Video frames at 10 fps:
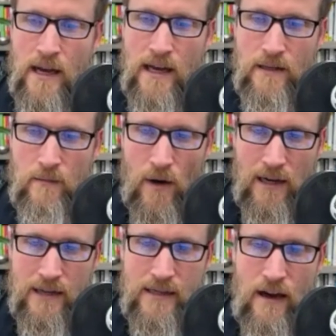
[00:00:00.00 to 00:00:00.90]
in the model
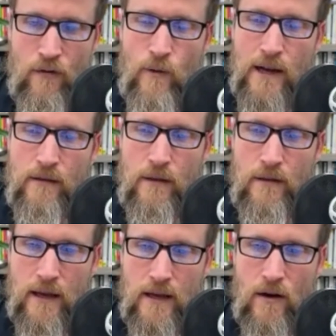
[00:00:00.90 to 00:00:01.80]
itself, we can
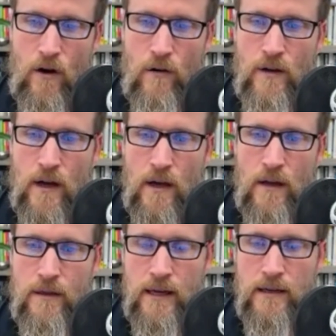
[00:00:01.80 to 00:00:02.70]
think of
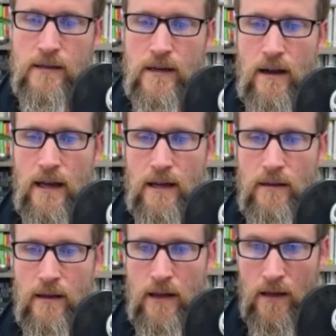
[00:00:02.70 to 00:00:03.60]
things like
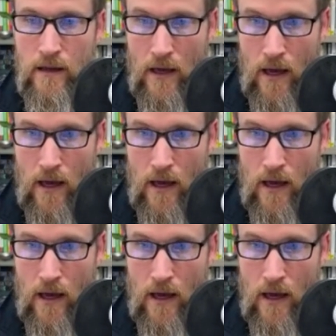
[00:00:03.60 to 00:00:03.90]
the